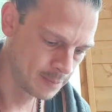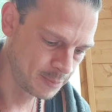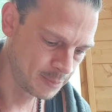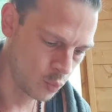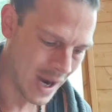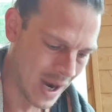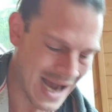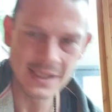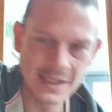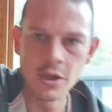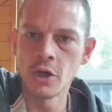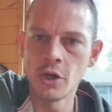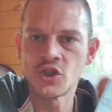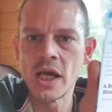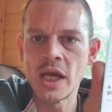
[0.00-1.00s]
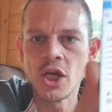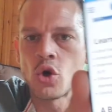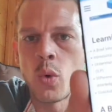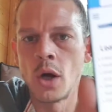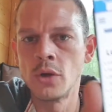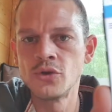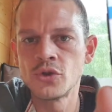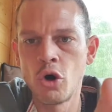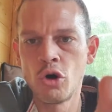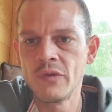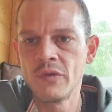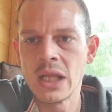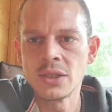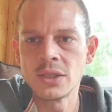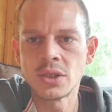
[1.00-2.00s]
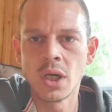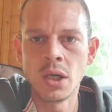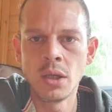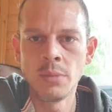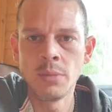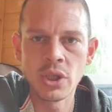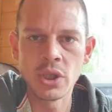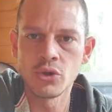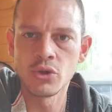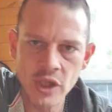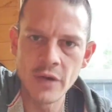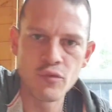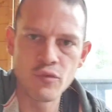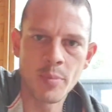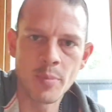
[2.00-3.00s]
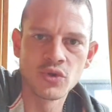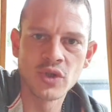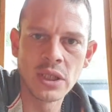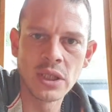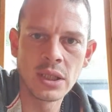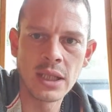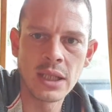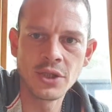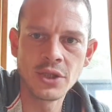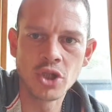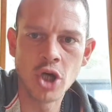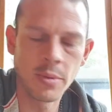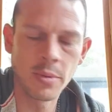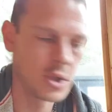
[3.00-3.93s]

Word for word: Why is it not saying quants Overledger, but it'll say Ripple's interledger?